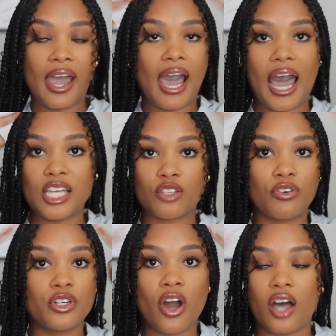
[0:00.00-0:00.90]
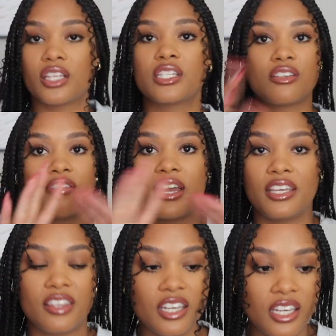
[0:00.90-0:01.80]
Ask for knotless of
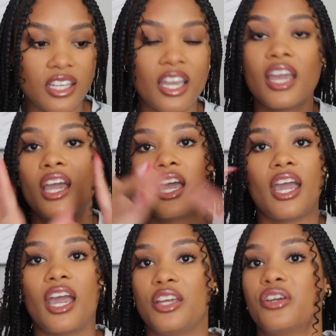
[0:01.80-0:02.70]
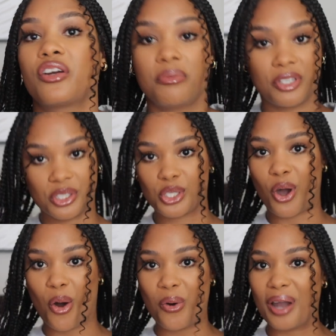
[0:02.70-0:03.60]
anything and you're gonna be good to
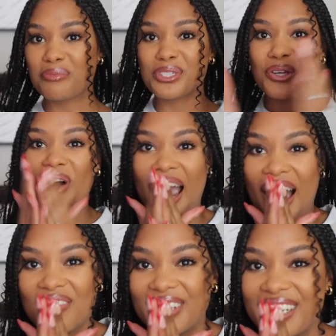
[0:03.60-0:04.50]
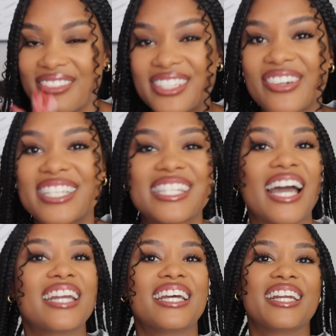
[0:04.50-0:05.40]
go. I'm so happy, I'm so
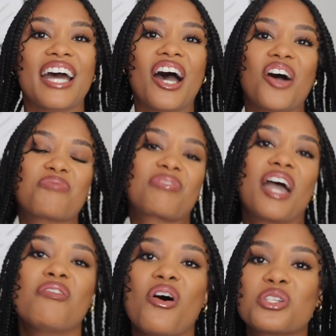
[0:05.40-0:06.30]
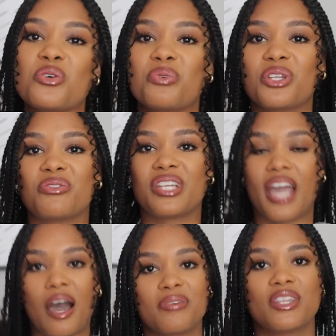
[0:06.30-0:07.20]
excited. Um, I'm also really, really
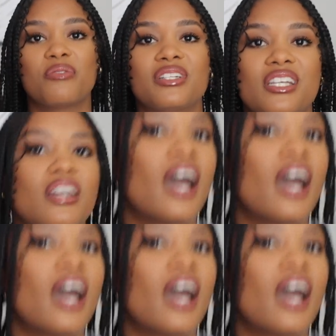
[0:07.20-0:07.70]
happy that we didn't